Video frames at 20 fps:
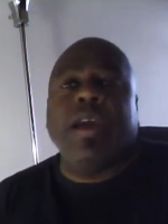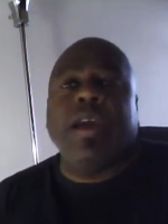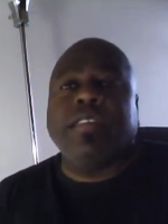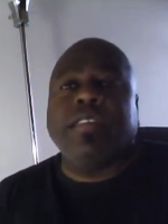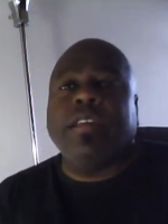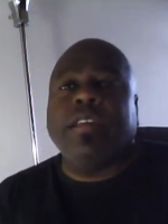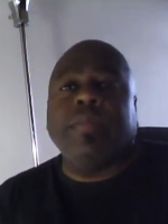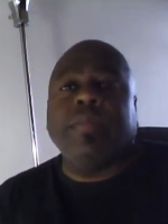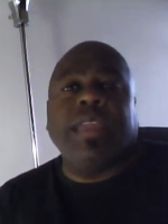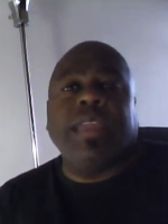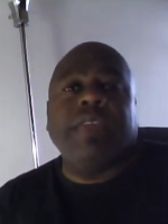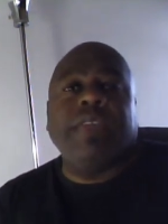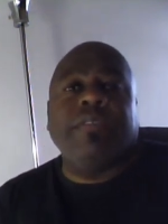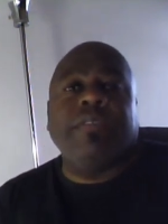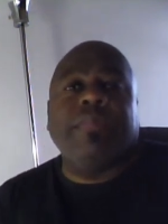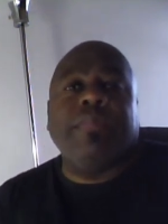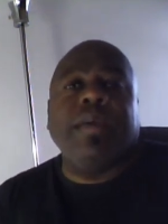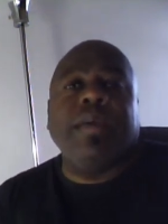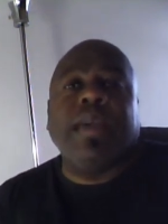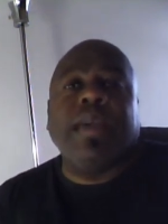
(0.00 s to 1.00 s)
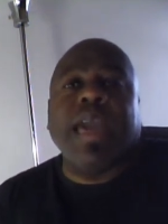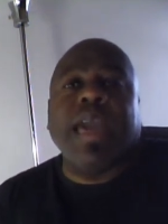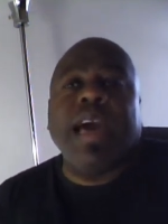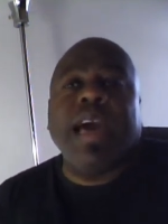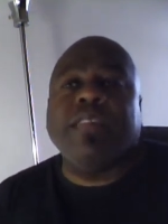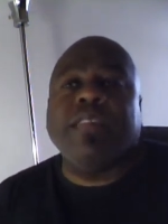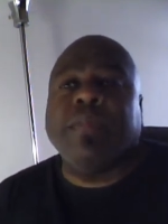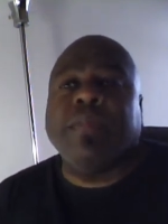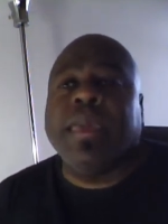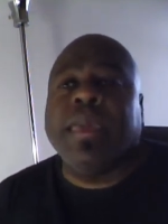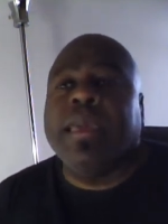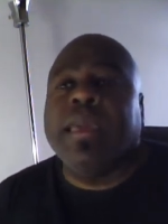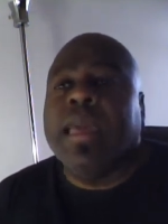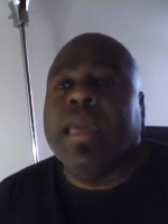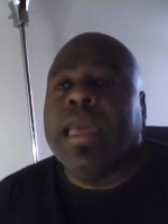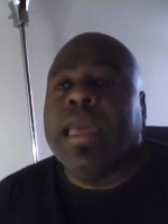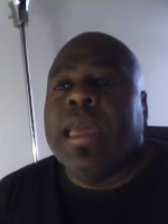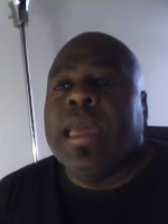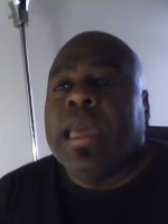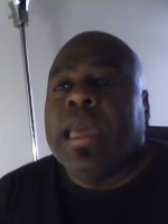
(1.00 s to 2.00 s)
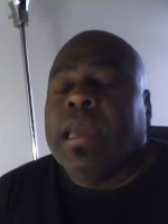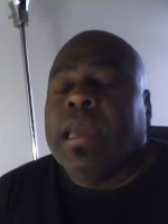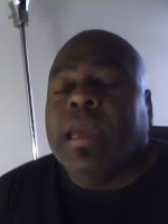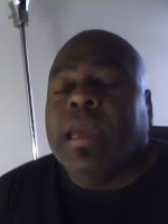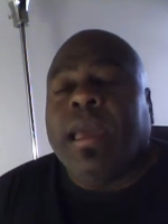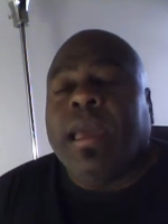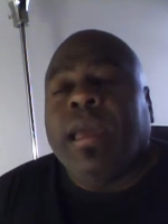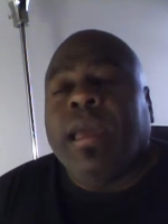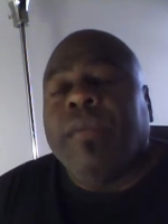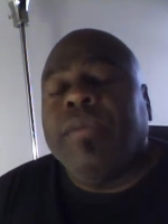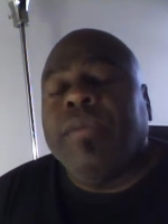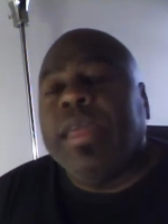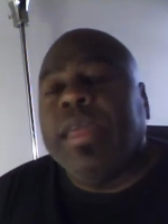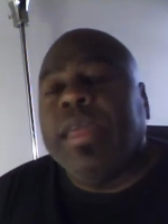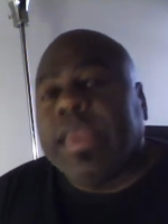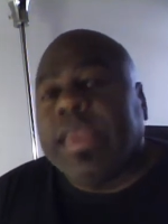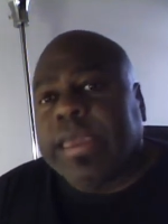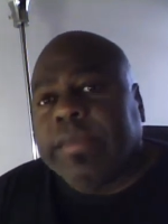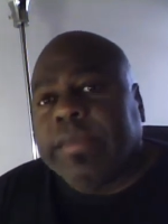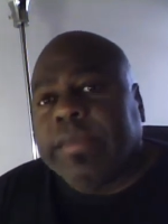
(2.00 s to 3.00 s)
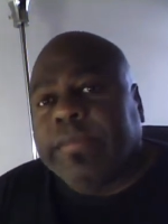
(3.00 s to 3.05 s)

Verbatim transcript: I still believe in Bill Cosby. Really?